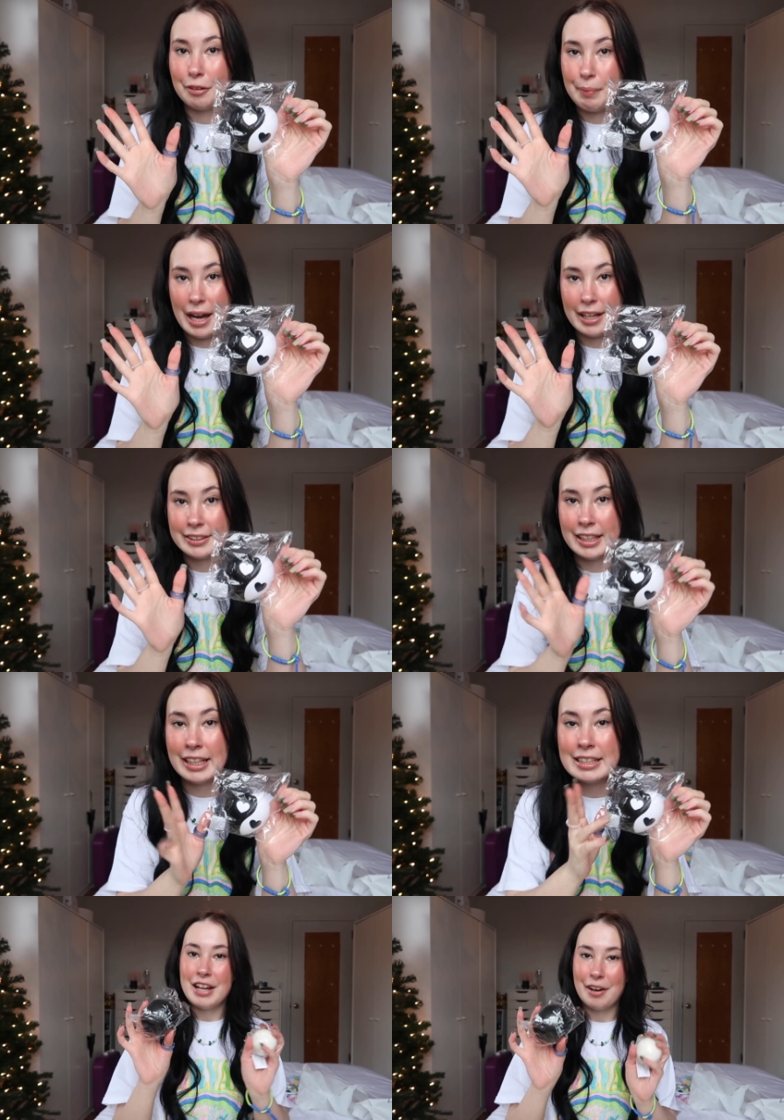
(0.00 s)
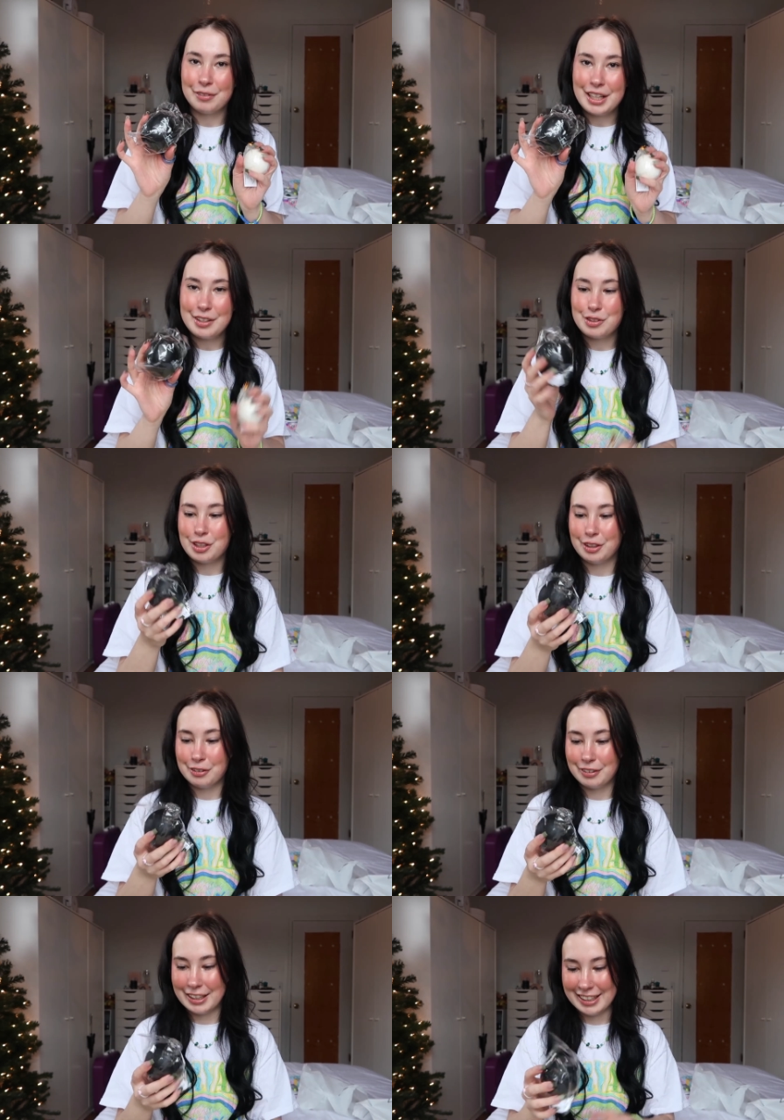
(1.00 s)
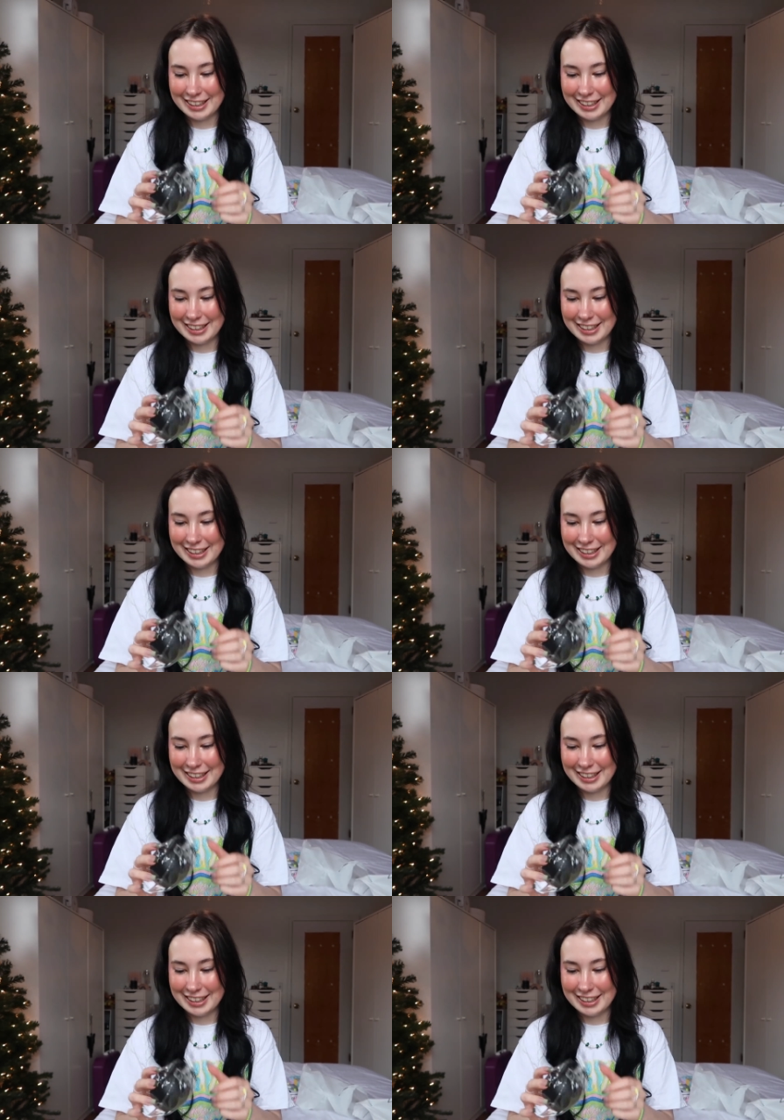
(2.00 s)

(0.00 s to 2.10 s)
little basket. Now these two,